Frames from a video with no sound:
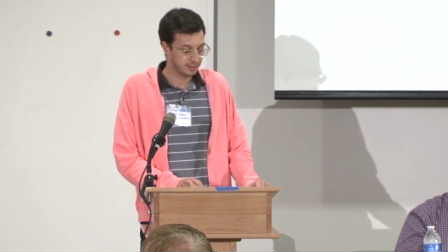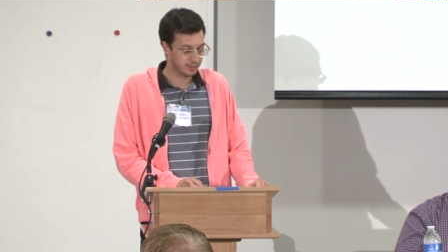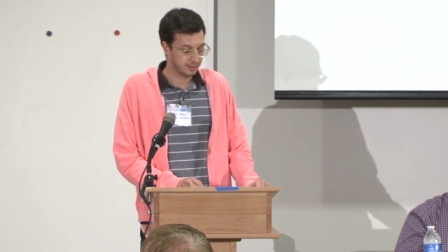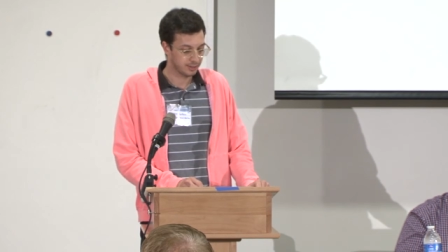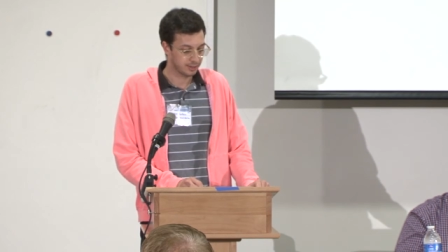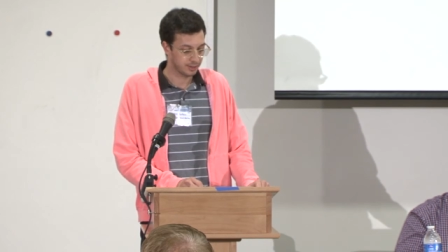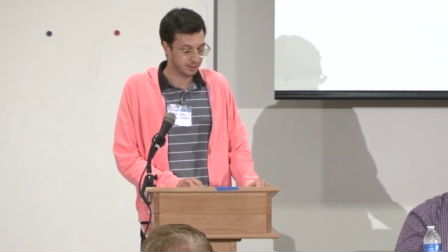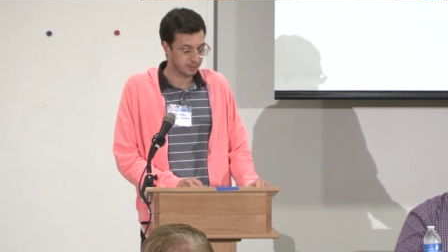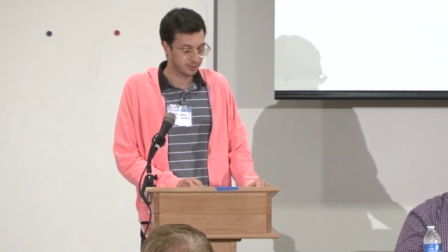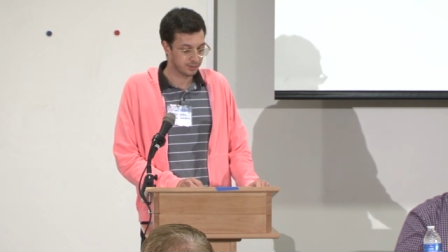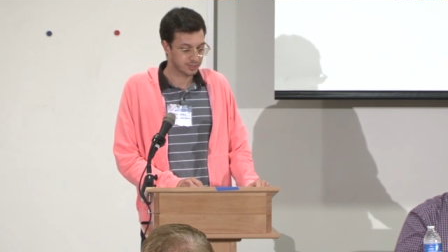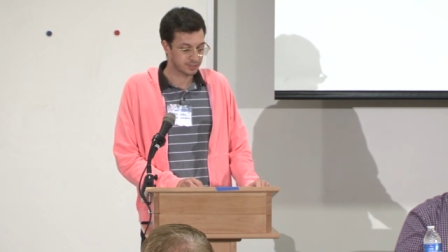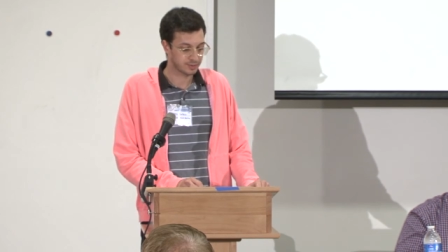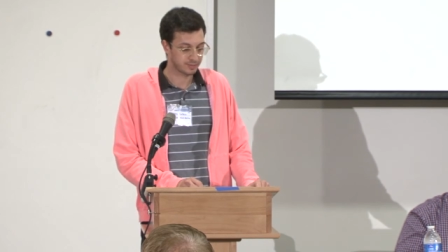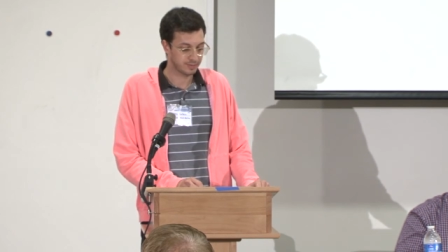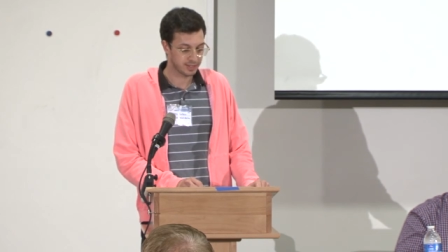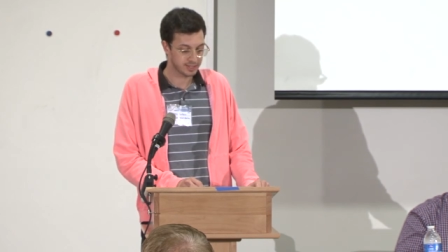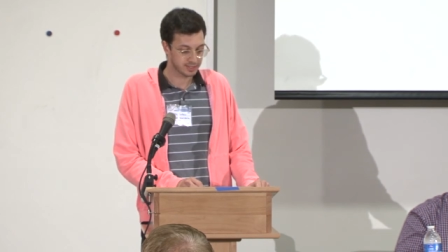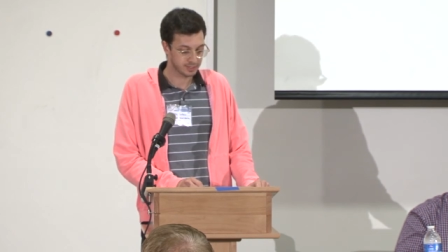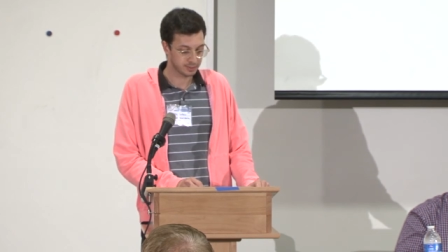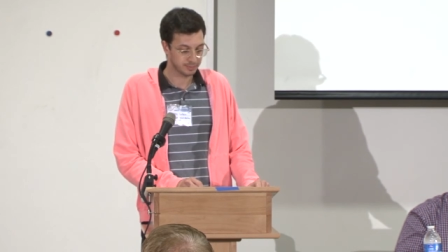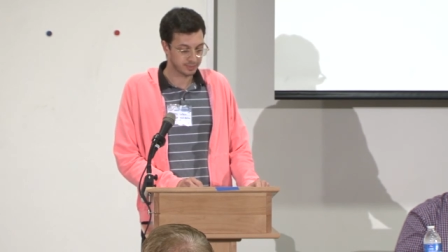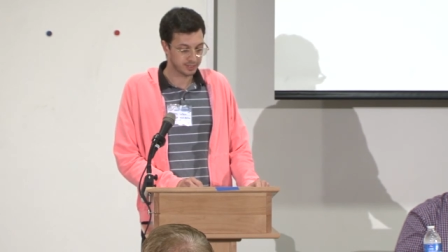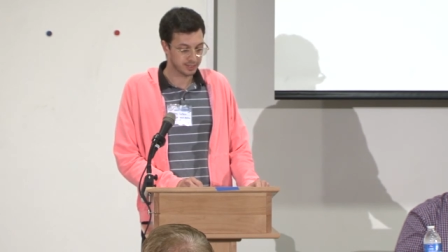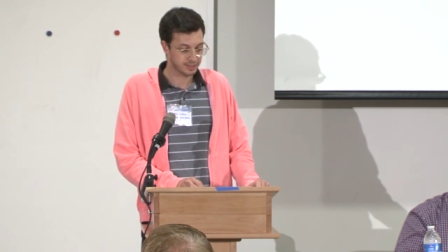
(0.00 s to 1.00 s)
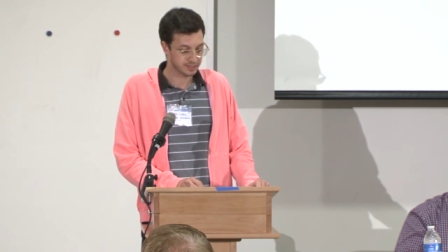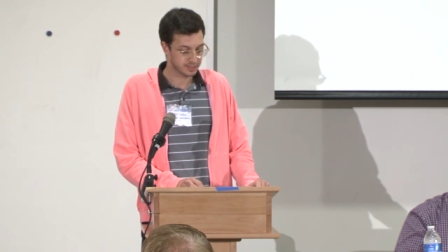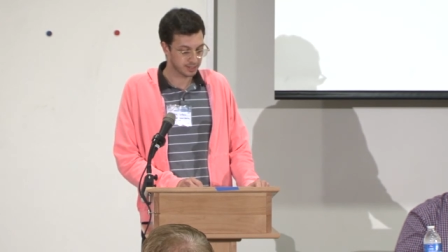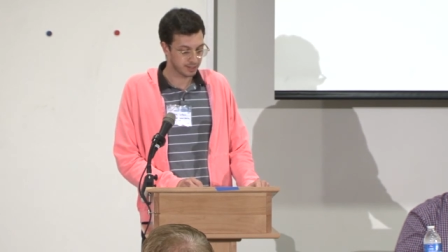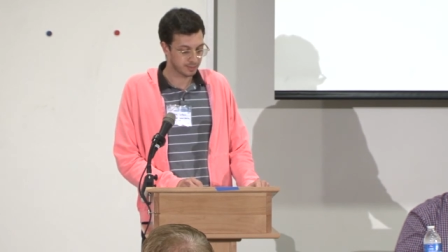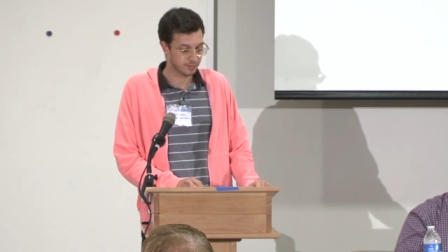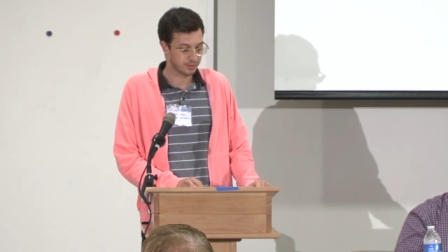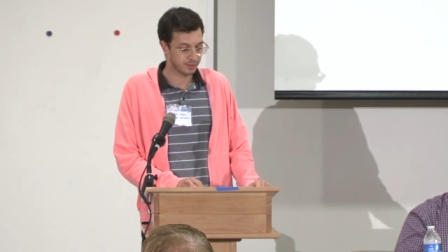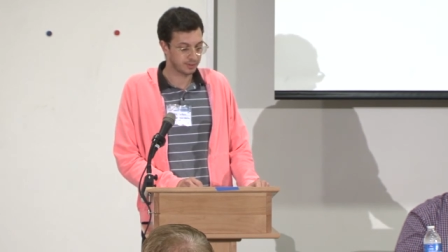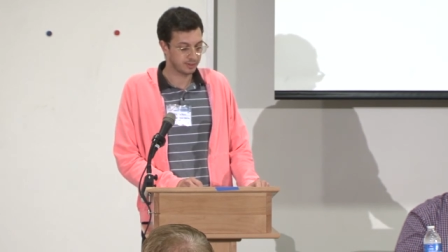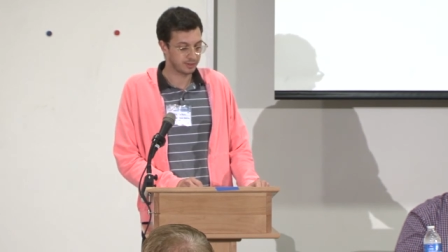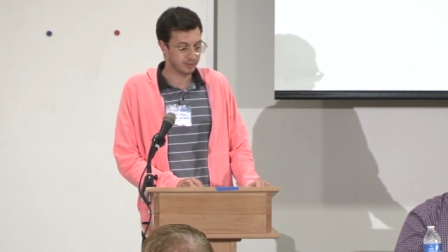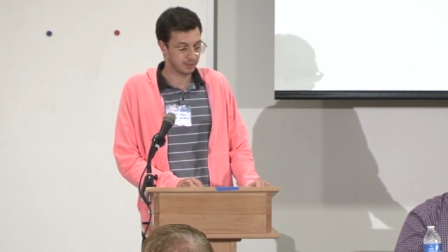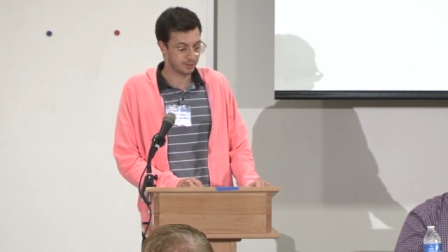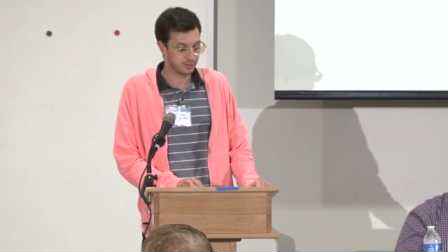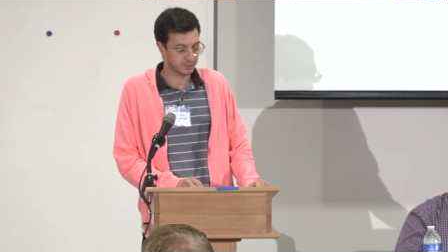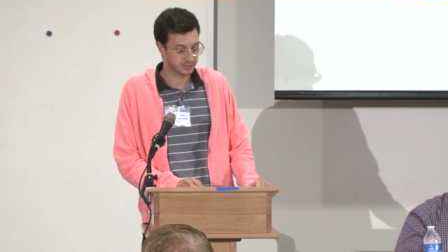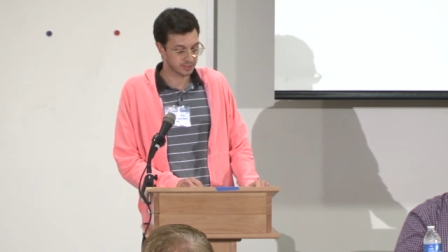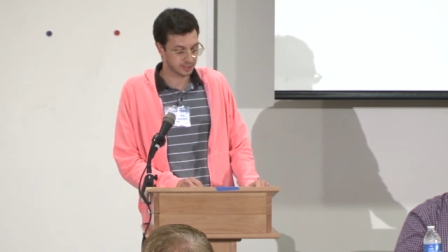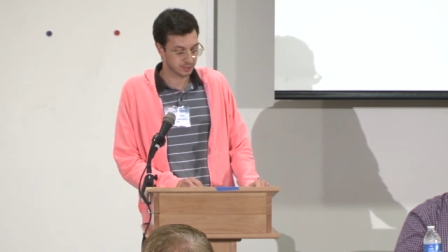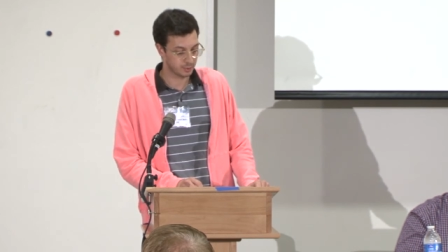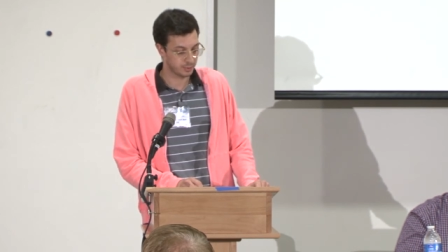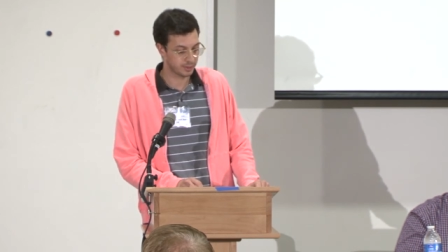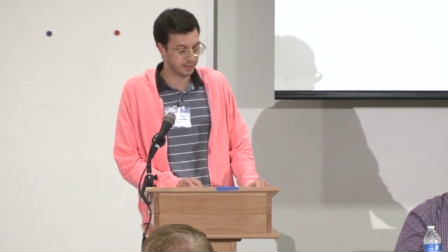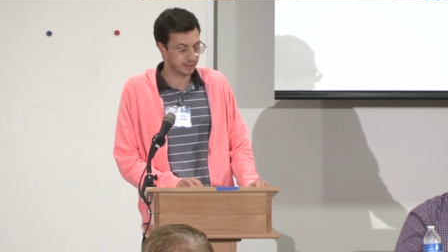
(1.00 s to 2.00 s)
or who is visibly someone who
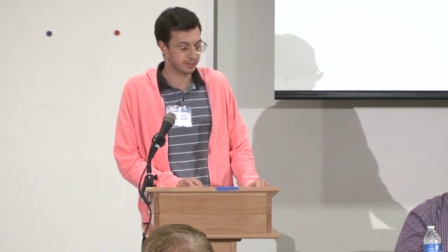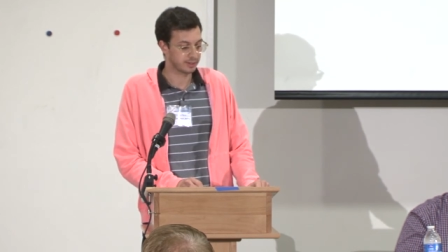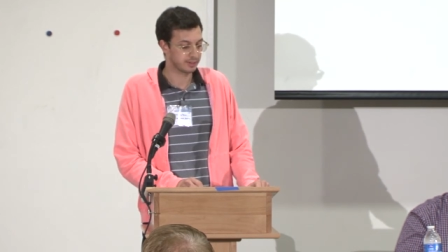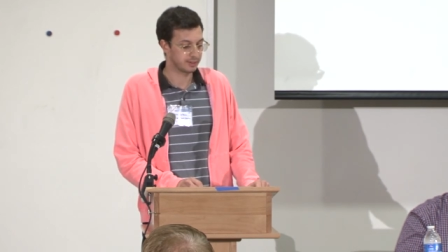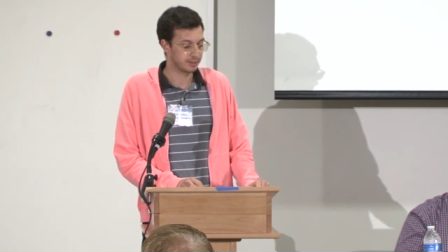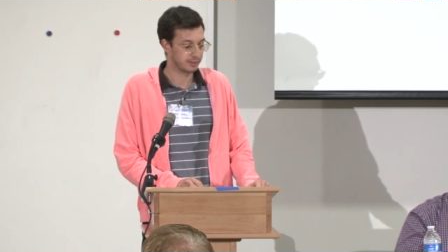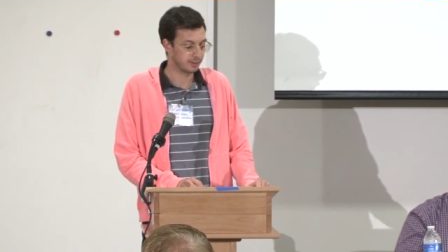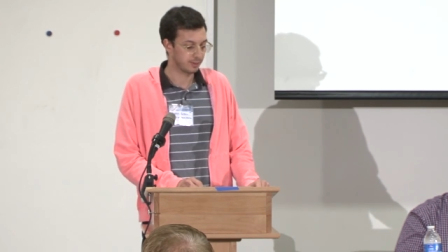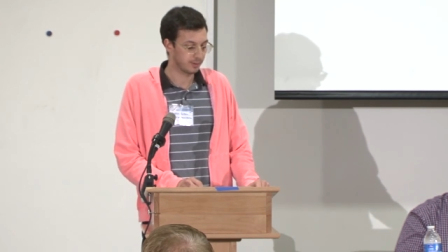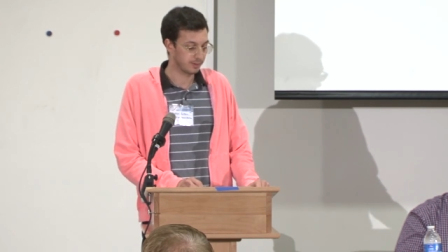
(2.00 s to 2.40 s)
is queer